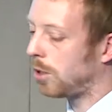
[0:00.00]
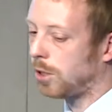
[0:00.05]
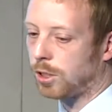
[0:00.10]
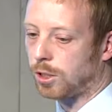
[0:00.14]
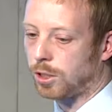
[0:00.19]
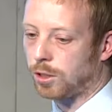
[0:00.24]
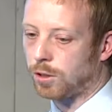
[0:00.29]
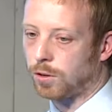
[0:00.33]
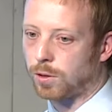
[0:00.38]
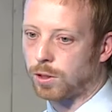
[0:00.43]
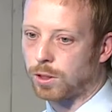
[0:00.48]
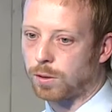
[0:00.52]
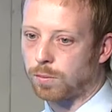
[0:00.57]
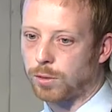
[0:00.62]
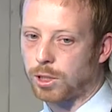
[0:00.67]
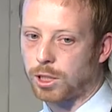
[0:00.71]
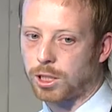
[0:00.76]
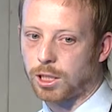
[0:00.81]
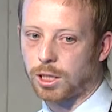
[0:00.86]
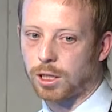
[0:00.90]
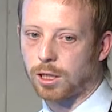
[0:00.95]
to use
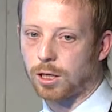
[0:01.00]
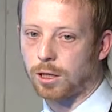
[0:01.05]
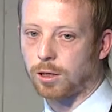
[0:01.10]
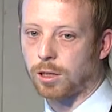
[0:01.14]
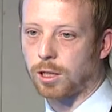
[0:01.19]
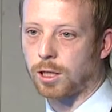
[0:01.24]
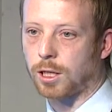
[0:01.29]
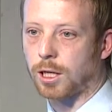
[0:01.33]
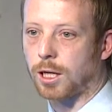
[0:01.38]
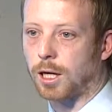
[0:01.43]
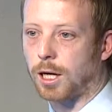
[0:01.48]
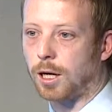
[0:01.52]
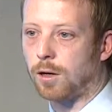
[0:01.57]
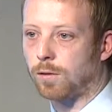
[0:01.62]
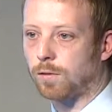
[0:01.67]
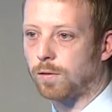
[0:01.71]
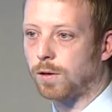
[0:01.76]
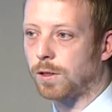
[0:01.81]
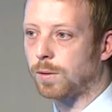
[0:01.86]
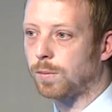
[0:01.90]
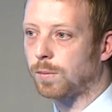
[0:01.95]
machine learning
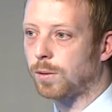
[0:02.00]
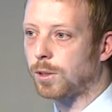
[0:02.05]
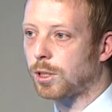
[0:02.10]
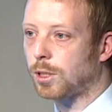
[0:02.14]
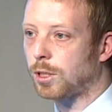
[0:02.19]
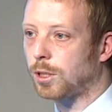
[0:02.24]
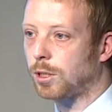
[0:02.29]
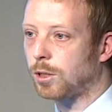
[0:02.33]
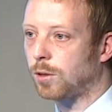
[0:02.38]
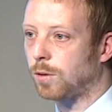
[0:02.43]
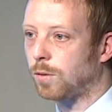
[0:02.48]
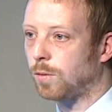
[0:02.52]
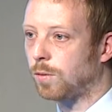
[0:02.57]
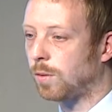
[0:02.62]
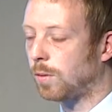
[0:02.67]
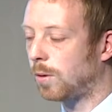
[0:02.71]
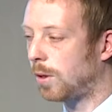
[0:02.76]
algorithms to